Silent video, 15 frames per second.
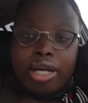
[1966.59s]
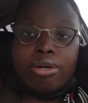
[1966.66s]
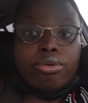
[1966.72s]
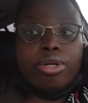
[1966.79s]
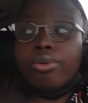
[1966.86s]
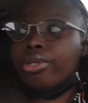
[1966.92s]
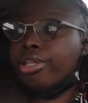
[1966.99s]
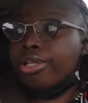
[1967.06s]
I don't
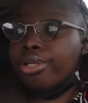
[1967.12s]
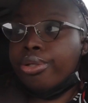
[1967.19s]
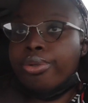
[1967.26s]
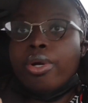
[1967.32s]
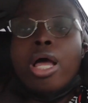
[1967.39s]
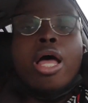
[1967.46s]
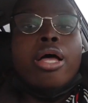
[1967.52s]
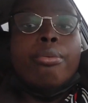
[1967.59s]
know what to
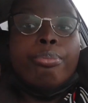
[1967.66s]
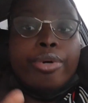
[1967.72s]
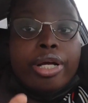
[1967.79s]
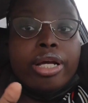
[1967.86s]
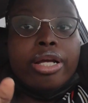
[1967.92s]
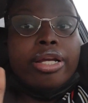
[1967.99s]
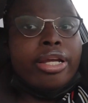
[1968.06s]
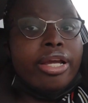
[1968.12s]
do.
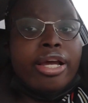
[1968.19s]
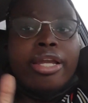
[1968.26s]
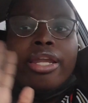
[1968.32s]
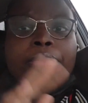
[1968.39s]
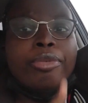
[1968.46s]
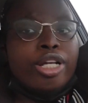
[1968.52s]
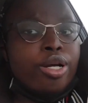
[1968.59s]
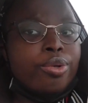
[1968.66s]
But yeah,
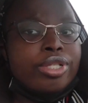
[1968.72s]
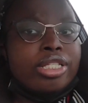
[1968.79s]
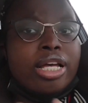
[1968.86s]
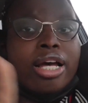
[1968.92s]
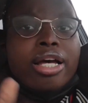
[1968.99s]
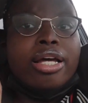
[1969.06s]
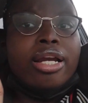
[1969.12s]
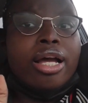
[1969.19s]
let me go
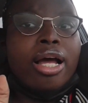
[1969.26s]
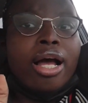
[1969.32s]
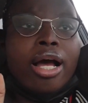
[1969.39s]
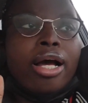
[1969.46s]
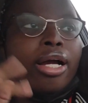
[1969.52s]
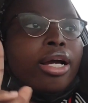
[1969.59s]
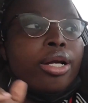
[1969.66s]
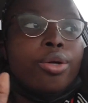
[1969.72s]
inside.
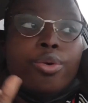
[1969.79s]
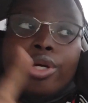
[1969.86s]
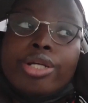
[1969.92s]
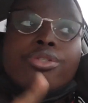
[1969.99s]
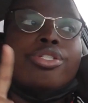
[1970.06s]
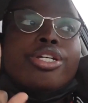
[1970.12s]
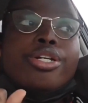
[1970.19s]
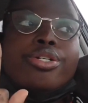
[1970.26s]
I gotta go
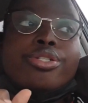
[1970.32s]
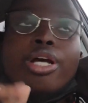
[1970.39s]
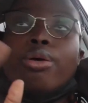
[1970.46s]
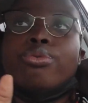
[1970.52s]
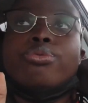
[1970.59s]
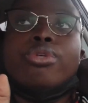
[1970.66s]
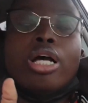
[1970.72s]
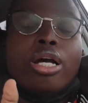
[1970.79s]
downstairs,
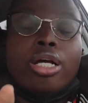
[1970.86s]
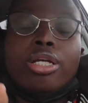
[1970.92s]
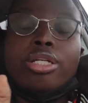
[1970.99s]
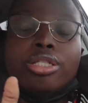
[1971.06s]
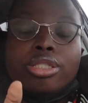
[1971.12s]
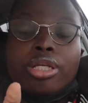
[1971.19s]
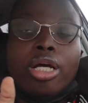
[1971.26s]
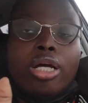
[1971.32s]
outside,
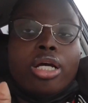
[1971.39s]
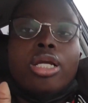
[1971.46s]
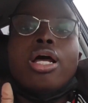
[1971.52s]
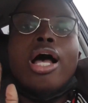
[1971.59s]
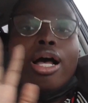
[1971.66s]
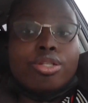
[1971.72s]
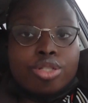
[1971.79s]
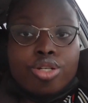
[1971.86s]
inside.
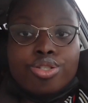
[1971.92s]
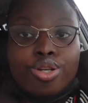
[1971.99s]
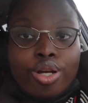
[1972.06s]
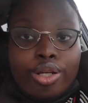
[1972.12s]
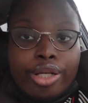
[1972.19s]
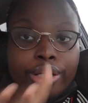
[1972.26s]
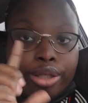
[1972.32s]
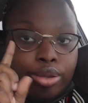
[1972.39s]
I'll talk to y'all
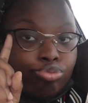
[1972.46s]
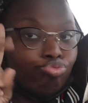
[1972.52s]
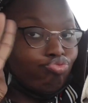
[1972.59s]
later.